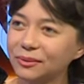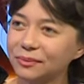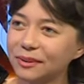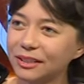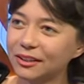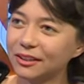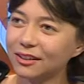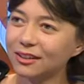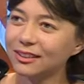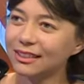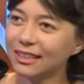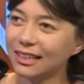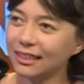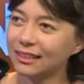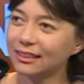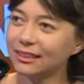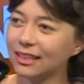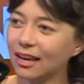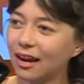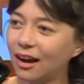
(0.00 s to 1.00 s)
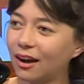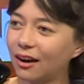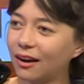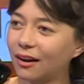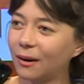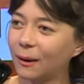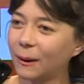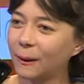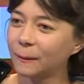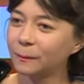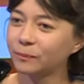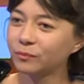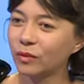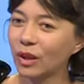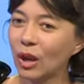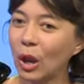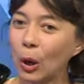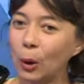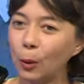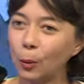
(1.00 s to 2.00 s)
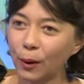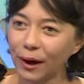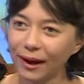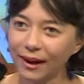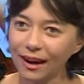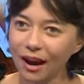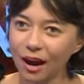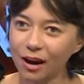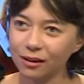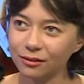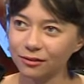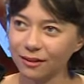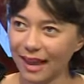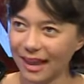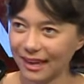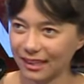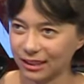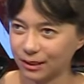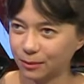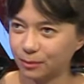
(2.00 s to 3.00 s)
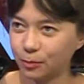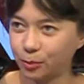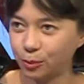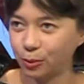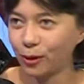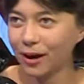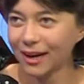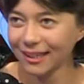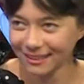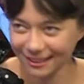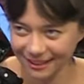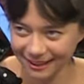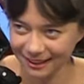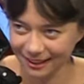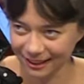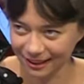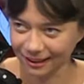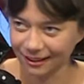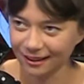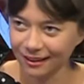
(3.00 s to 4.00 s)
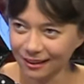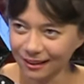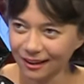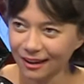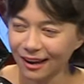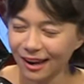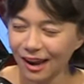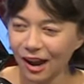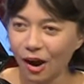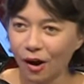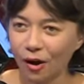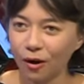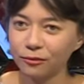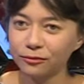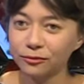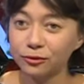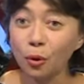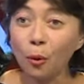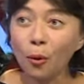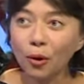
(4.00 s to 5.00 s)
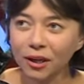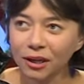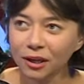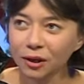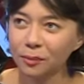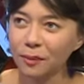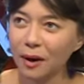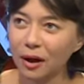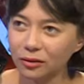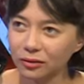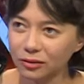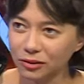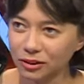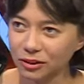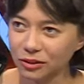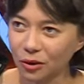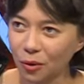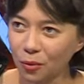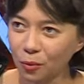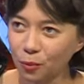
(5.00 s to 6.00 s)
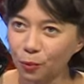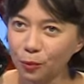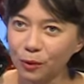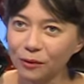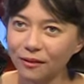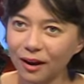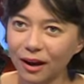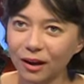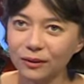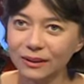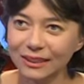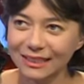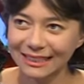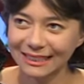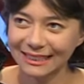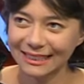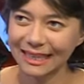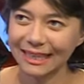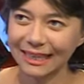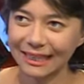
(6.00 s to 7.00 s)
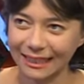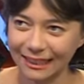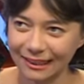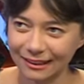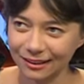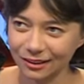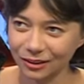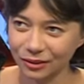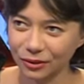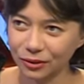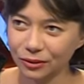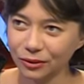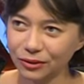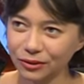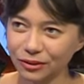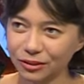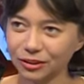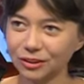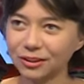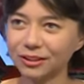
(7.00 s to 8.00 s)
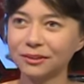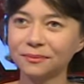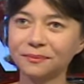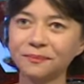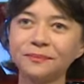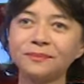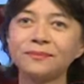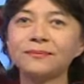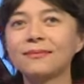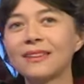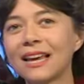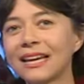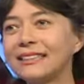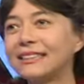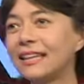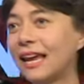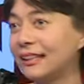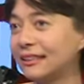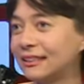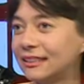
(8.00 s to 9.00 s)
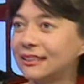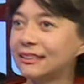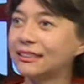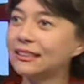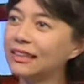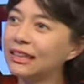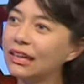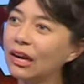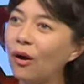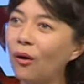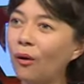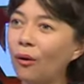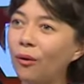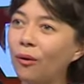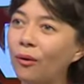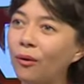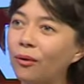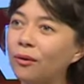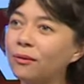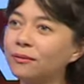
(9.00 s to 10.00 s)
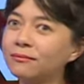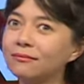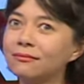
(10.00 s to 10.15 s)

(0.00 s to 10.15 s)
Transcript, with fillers: because it's um, way of expressing of talking about the song without singing it you know you're just dancing or